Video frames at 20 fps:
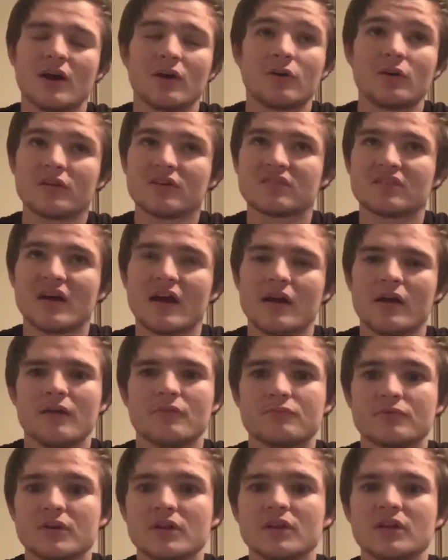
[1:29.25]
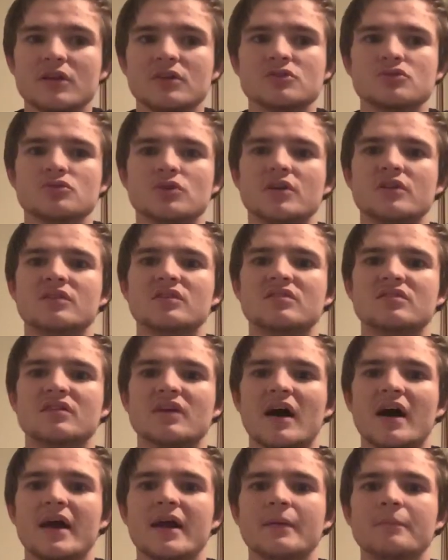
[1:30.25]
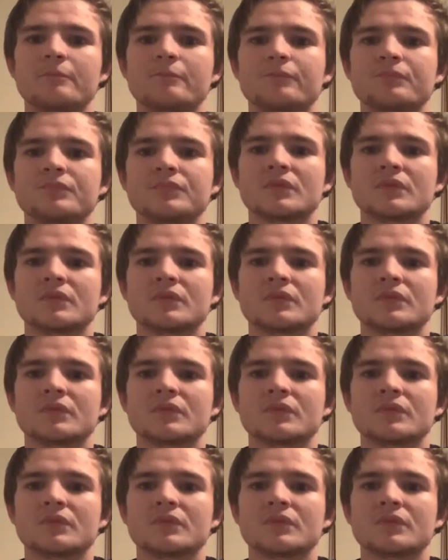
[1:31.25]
I've got to say I really enjoyed this game.